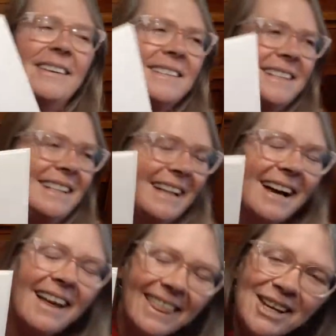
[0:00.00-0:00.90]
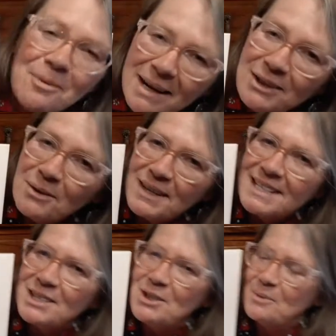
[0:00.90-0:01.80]
I think you might know
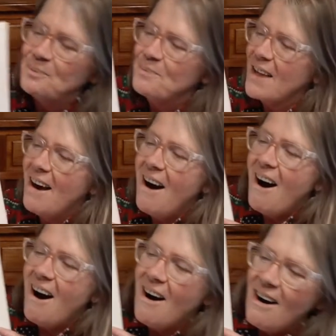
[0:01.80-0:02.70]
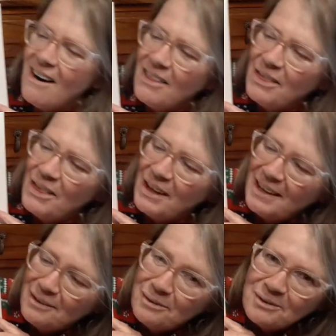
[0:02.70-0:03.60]
this tune. On
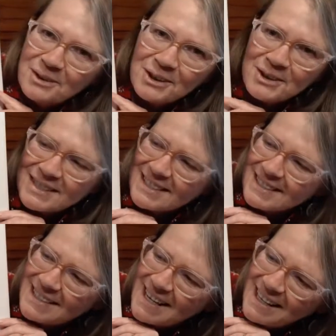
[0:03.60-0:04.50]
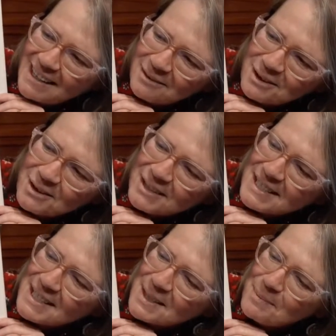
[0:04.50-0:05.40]
the first day of
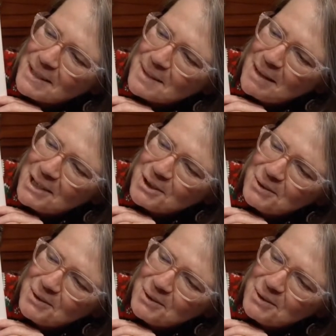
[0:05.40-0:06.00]
Christmas, my true